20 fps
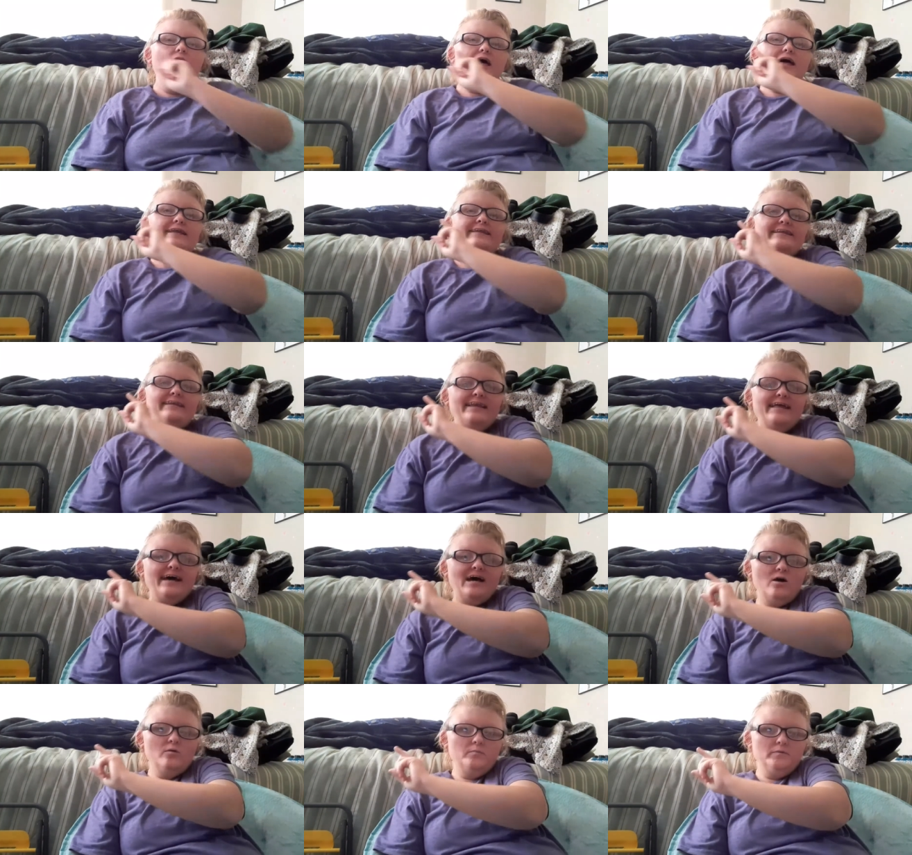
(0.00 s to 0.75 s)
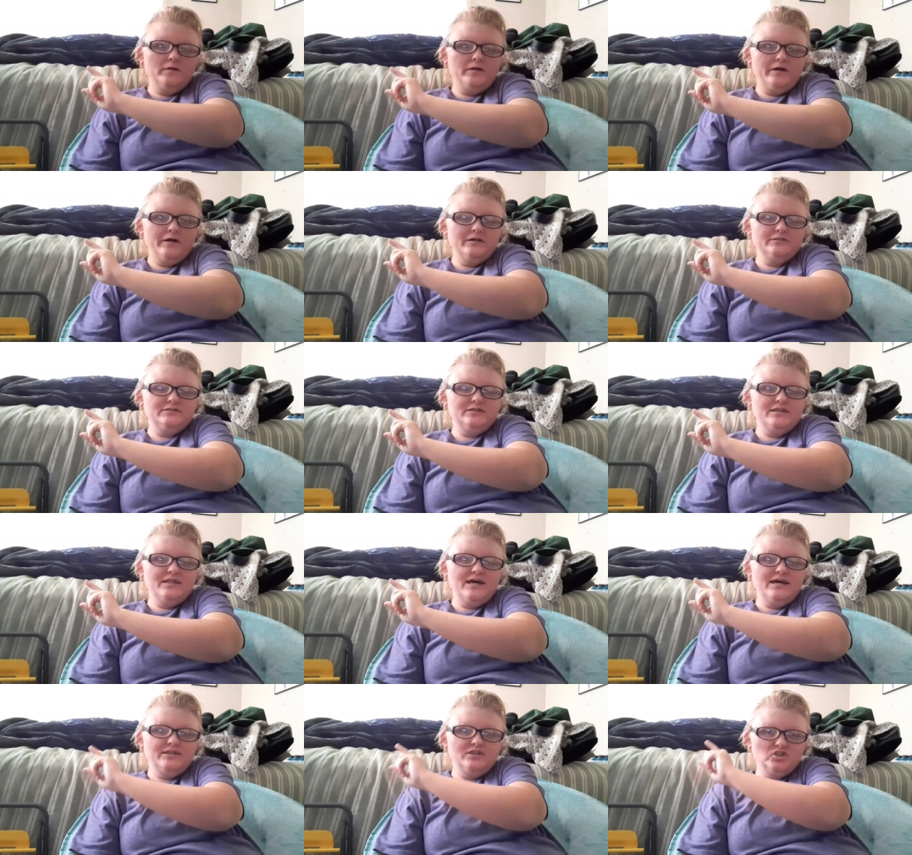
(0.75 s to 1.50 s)
And now because
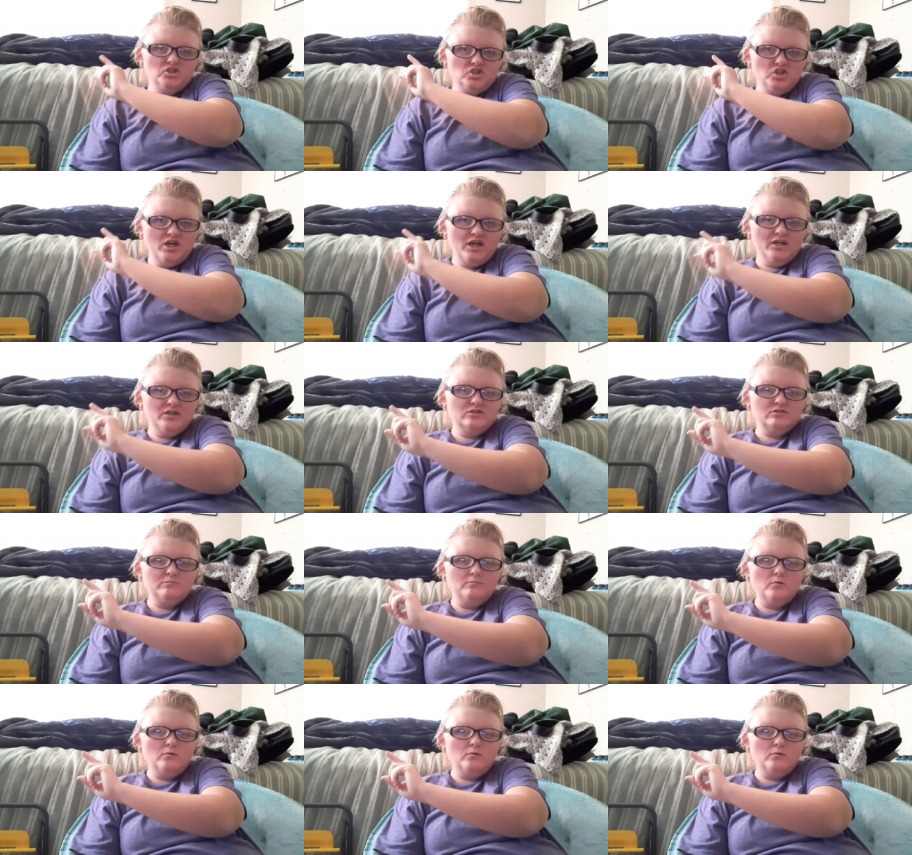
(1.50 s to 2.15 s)
of that, the chain is